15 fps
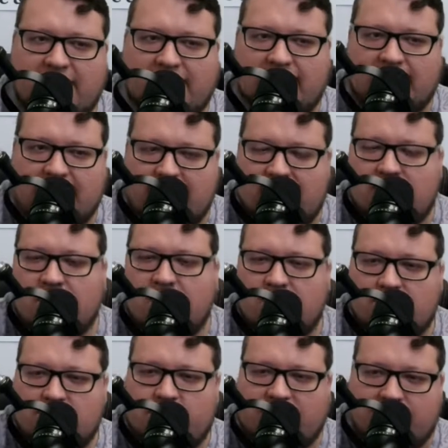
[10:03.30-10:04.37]
they need
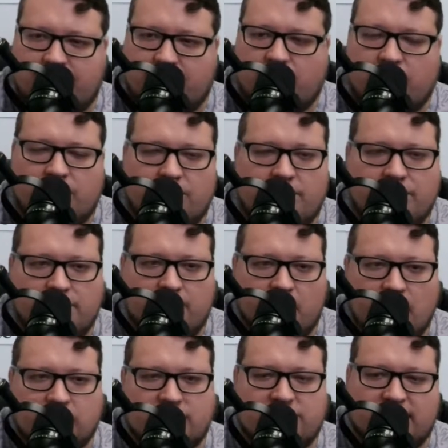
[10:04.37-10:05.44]
people the
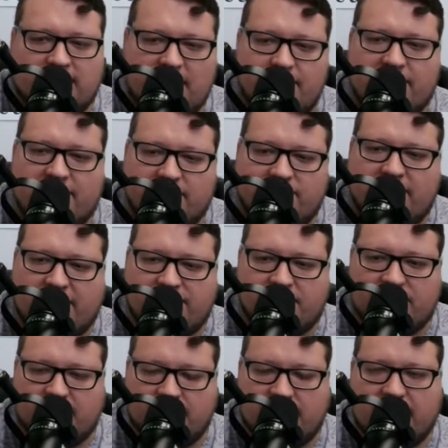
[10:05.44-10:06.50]
most to come in and fight
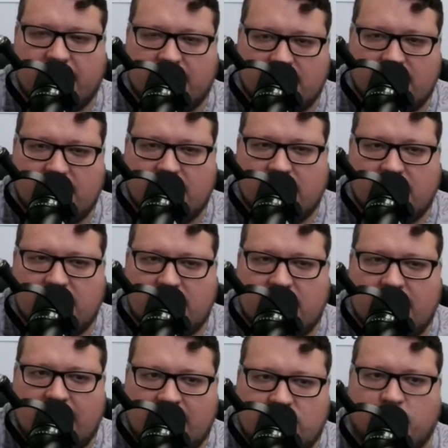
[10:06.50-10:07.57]
for liberty,
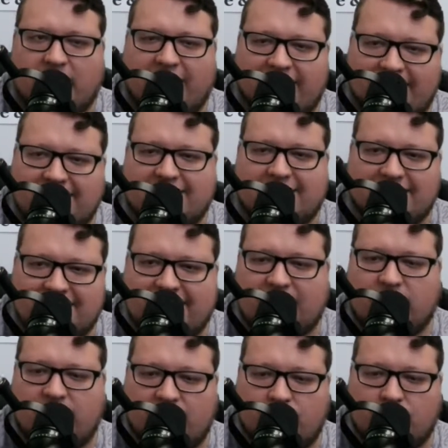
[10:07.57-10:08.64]
is when it is
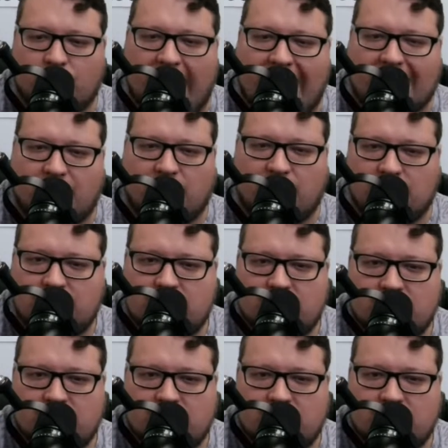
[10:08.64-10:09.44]
considered a radical